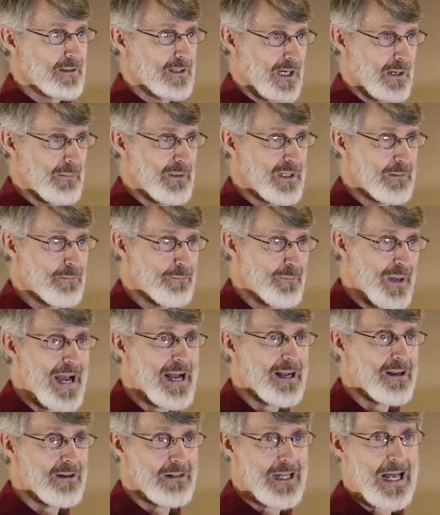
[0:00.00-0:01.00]
coming
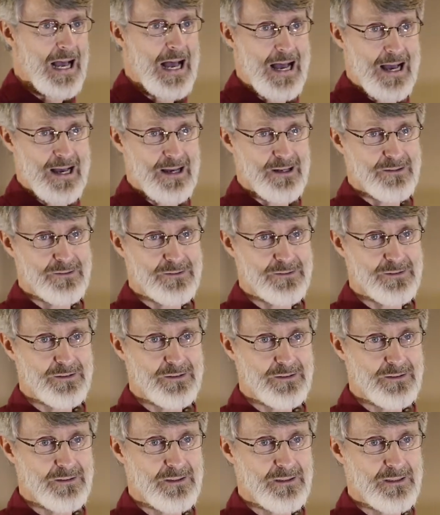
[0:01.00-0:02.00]
back
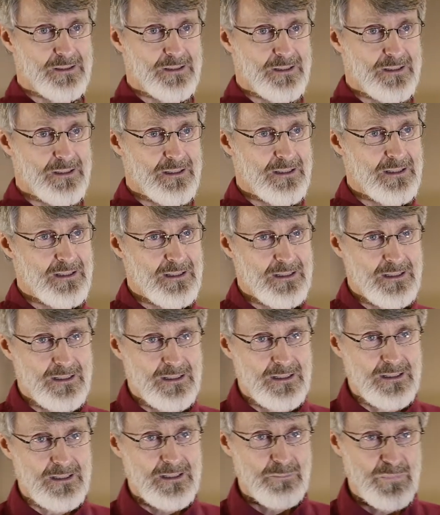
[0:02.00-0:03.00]
alive,
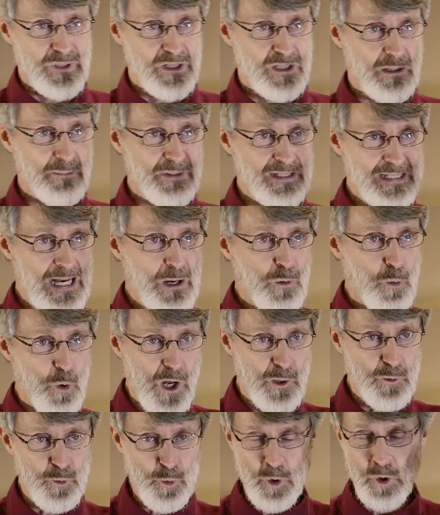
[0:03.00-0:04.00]
becoming that
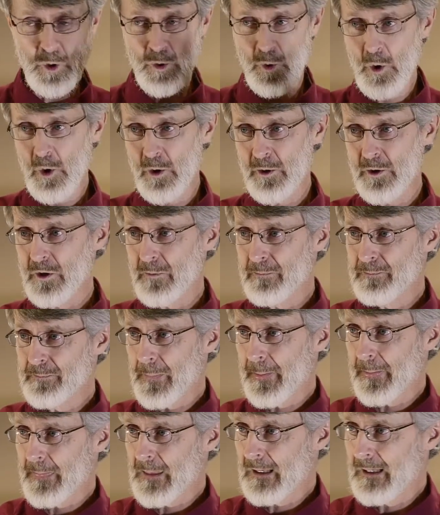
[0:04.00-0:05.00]
one world order,
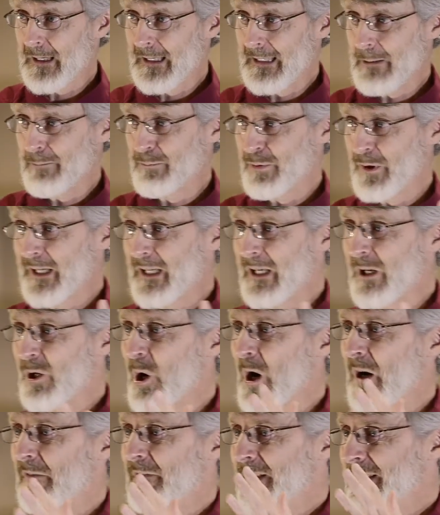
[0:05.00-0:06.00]
and then
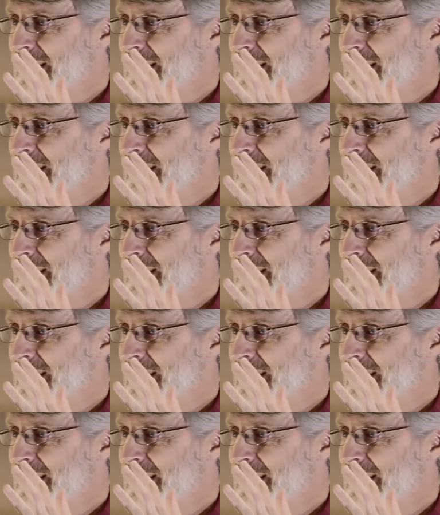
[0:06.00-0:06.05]
breaking off